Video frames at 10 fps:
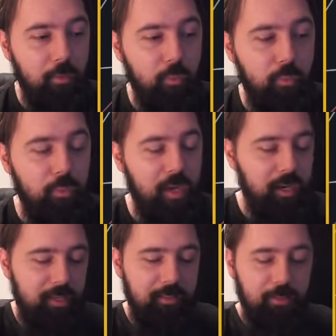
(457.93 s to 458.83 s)
we
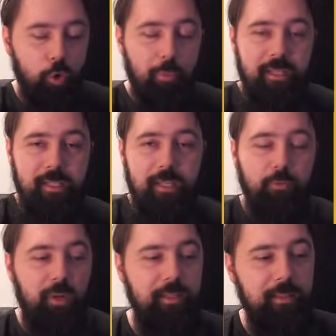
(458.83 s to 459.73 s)
are in the no man's
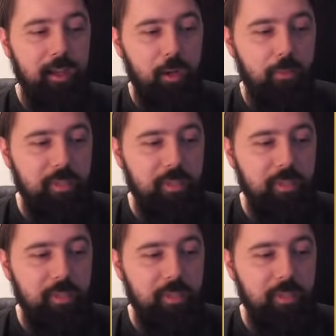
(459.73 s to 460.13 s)
land right now,